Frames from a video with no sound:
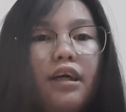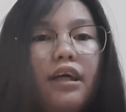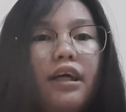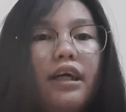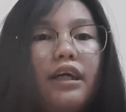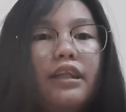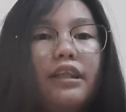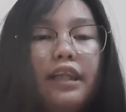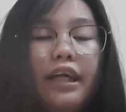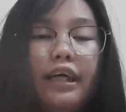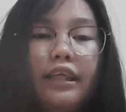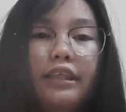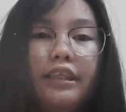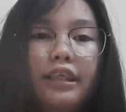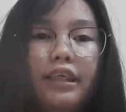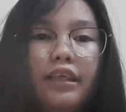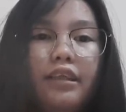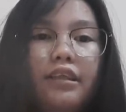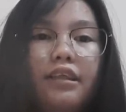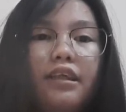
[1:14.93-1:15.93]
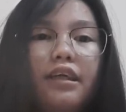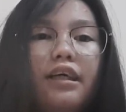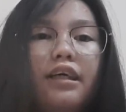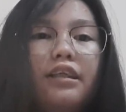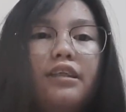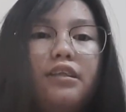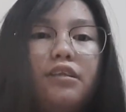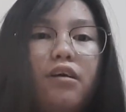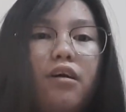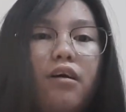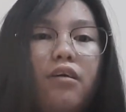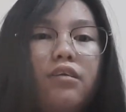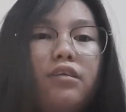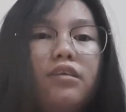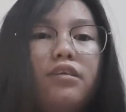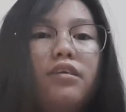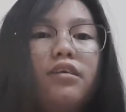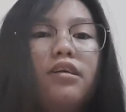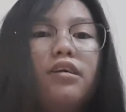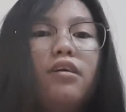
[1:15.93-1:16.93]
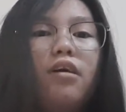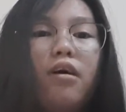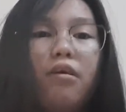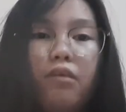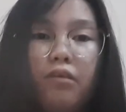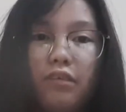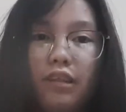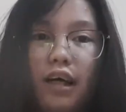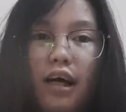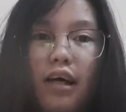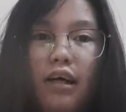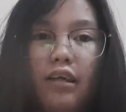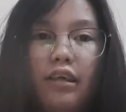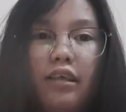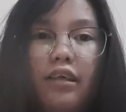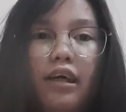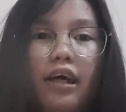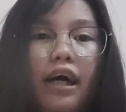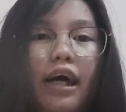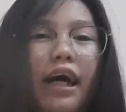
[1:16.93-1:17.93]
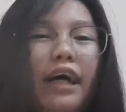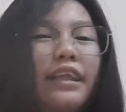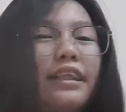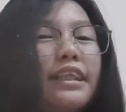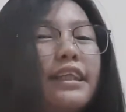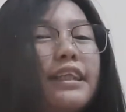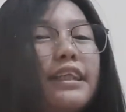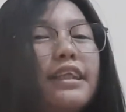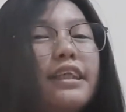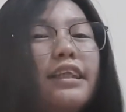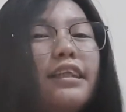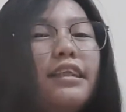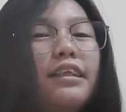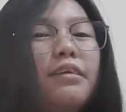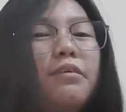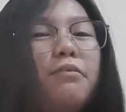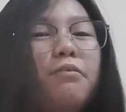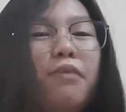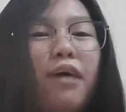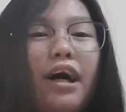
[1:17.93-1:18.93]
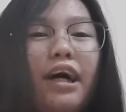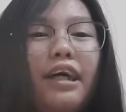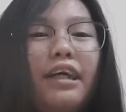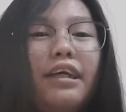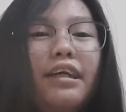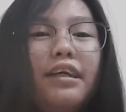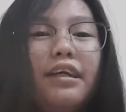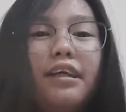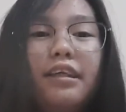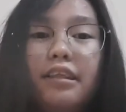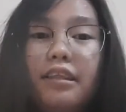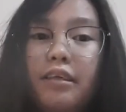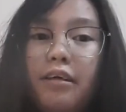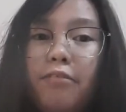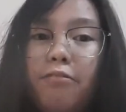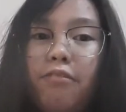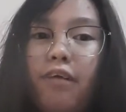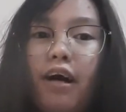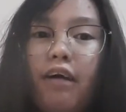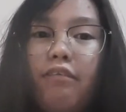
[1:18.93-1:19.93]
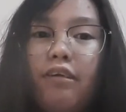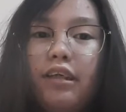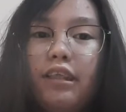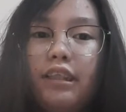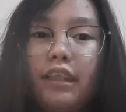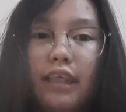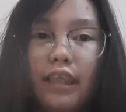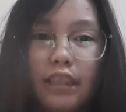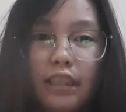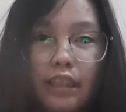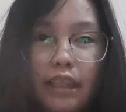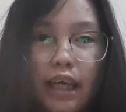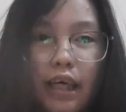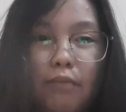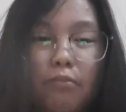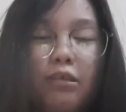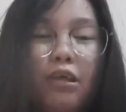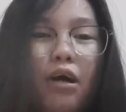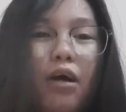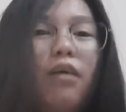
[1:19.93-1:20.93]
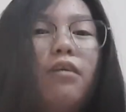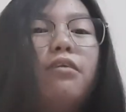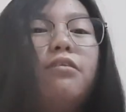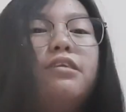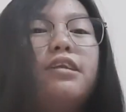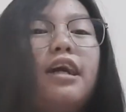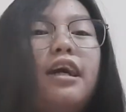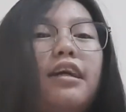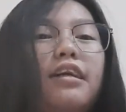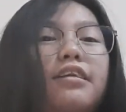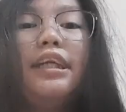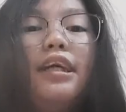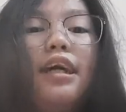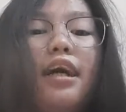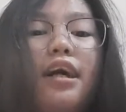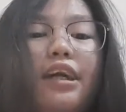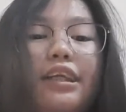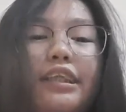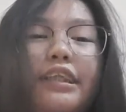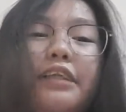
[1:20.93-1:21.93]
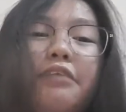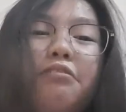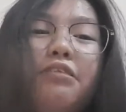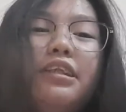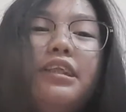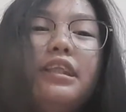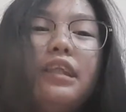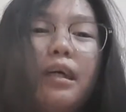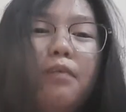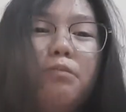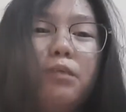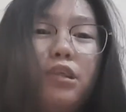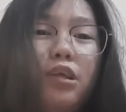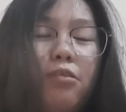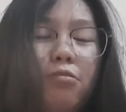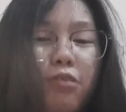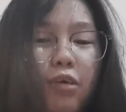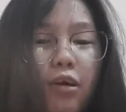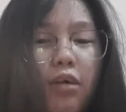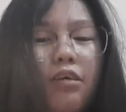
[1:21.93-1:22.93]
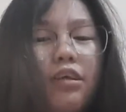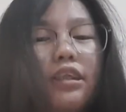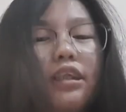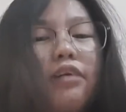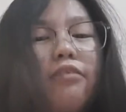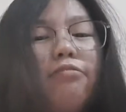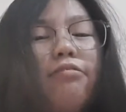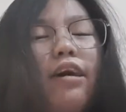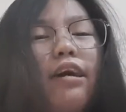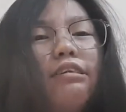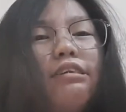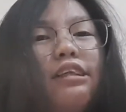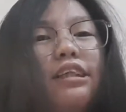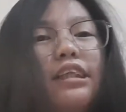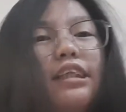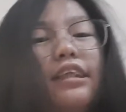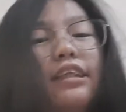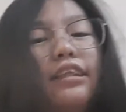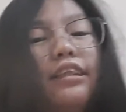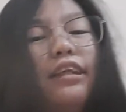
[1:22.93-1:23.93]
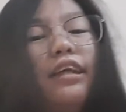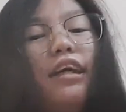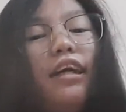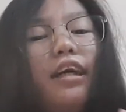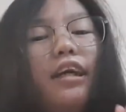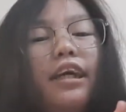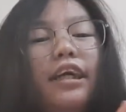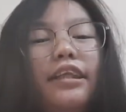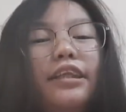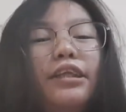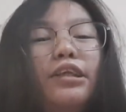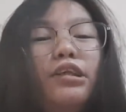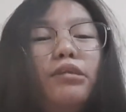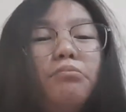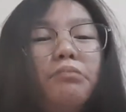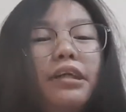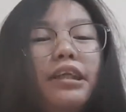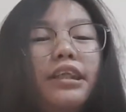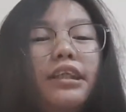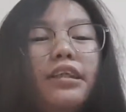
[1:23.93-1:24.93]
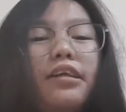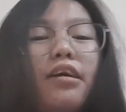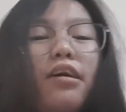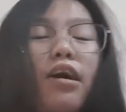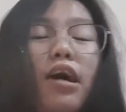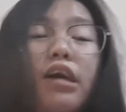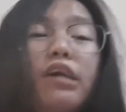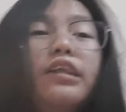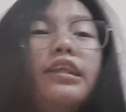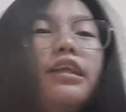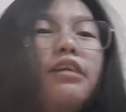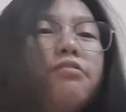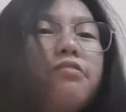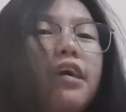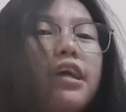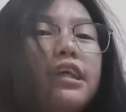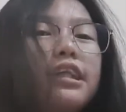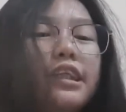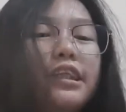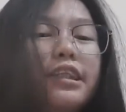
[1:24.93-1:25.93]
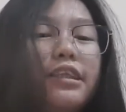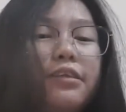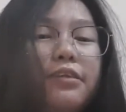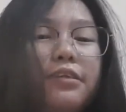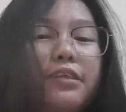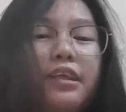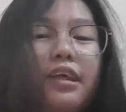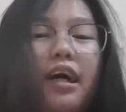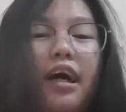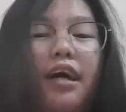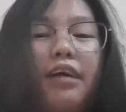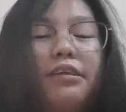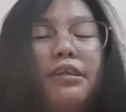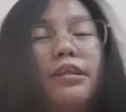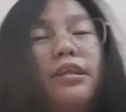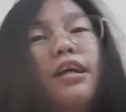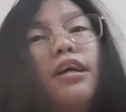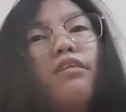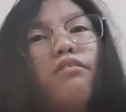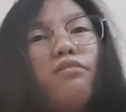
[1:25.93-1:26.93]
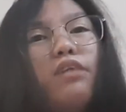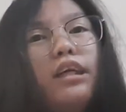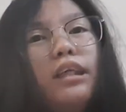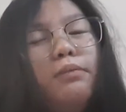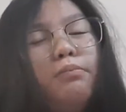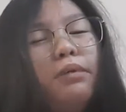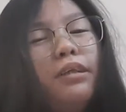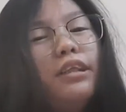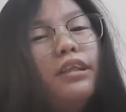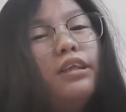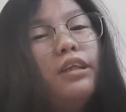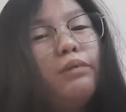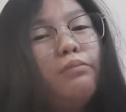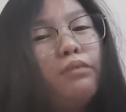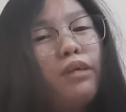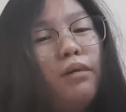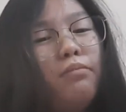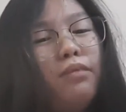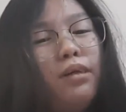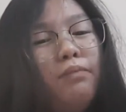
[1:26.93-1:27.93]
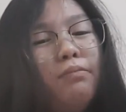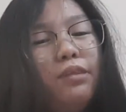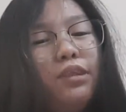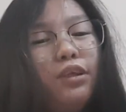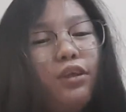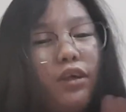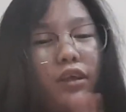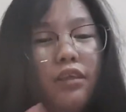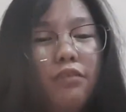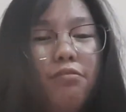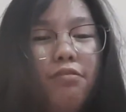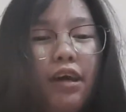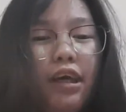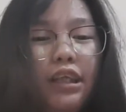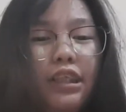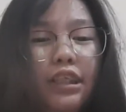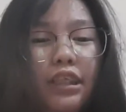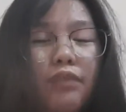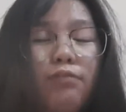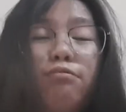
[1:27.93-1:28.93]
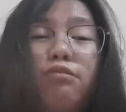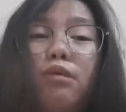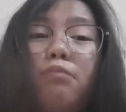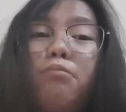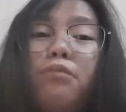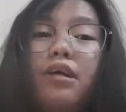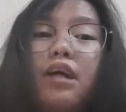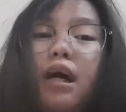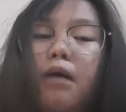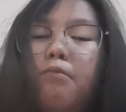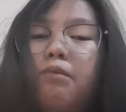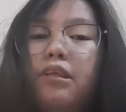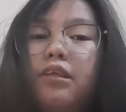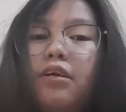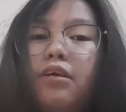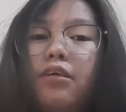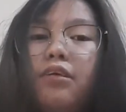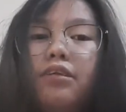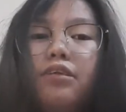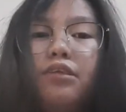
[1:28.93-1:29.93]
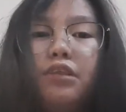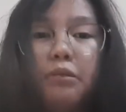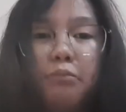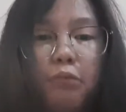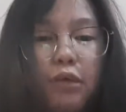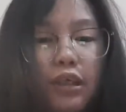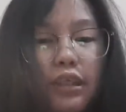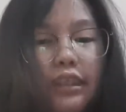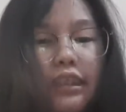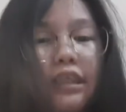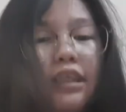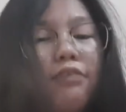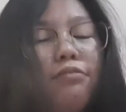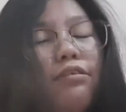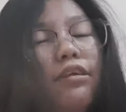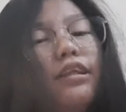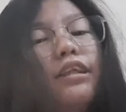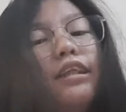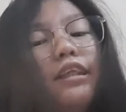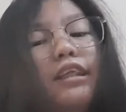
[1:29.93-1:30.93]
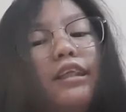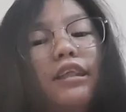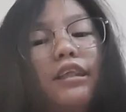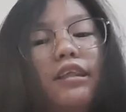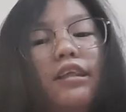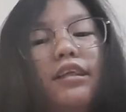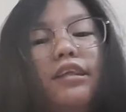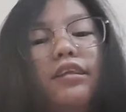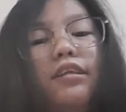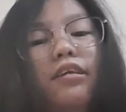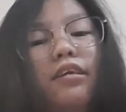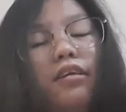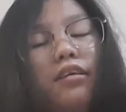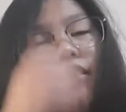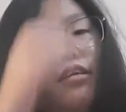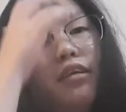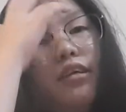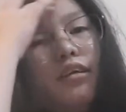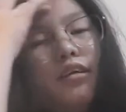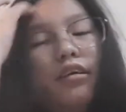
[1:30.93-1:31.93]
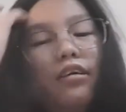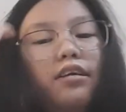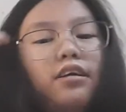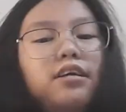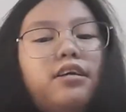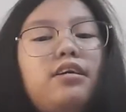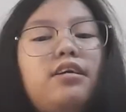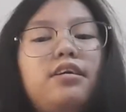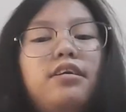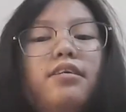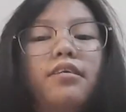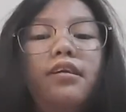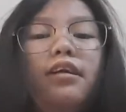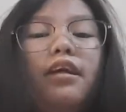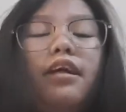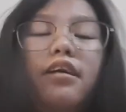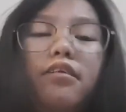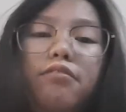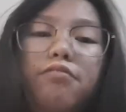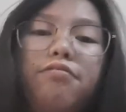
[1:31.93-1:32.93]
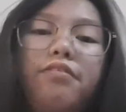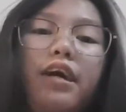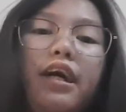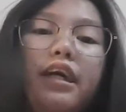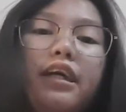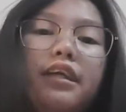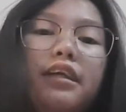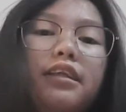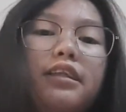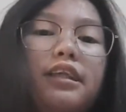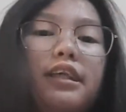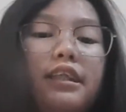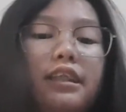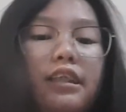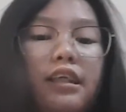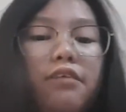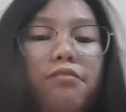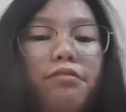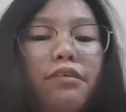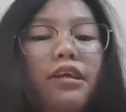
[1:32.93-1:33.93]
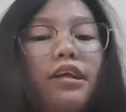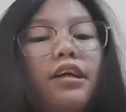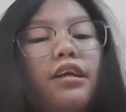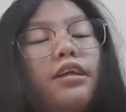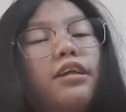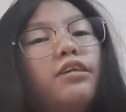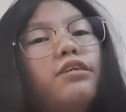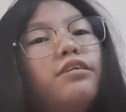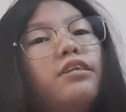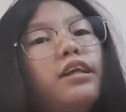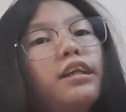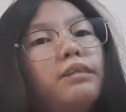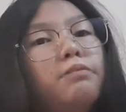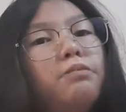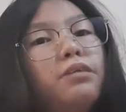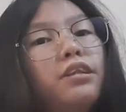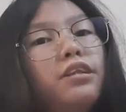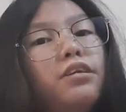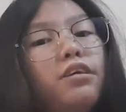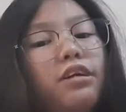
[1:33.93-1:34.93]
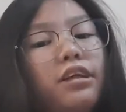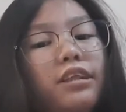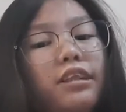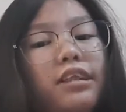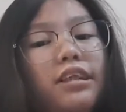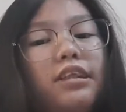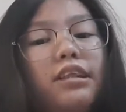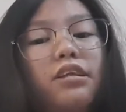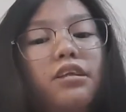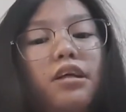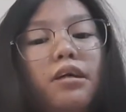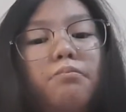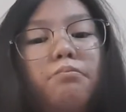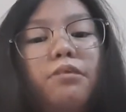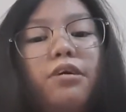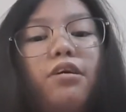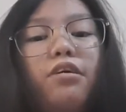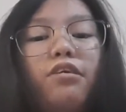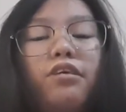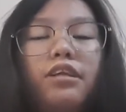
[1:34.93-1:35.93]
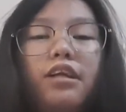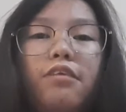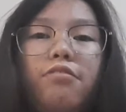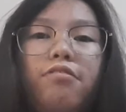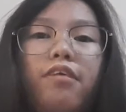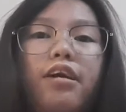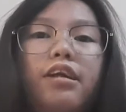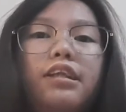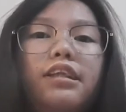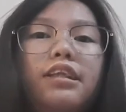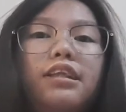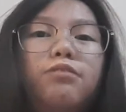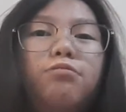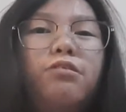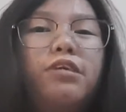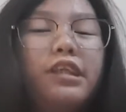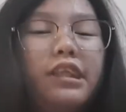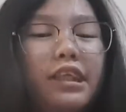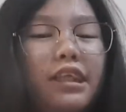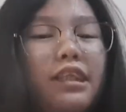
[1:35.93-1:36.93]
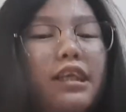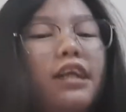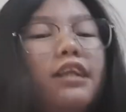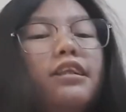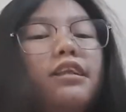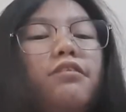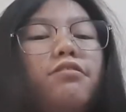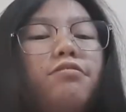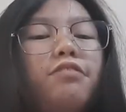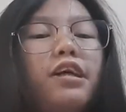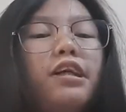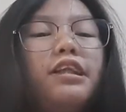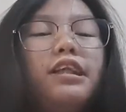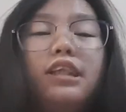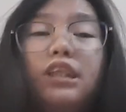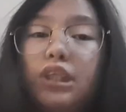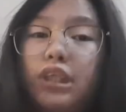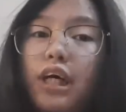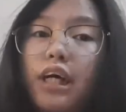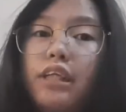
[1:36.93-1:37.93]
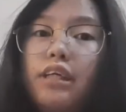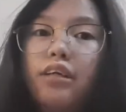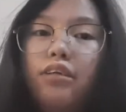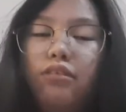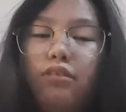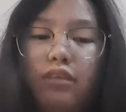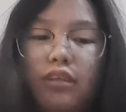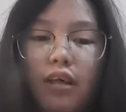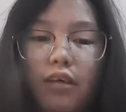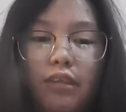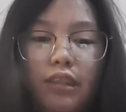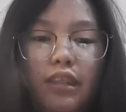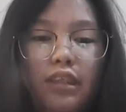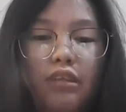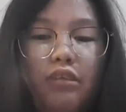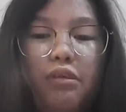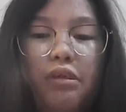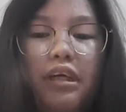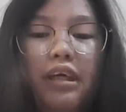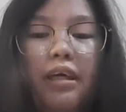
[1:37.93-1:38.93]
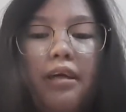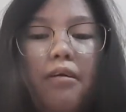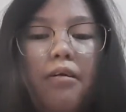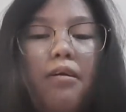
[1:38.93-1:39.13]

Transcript: in Latin is called corona, and this is why the virus is named corona. There are different types of coronaviruses. In humans, coronaviruses could cause respiratory problems or infection from common cold to more severe diseases. In fact, the severe acute respiratory syndrome coronavirus is first identified in China 2003.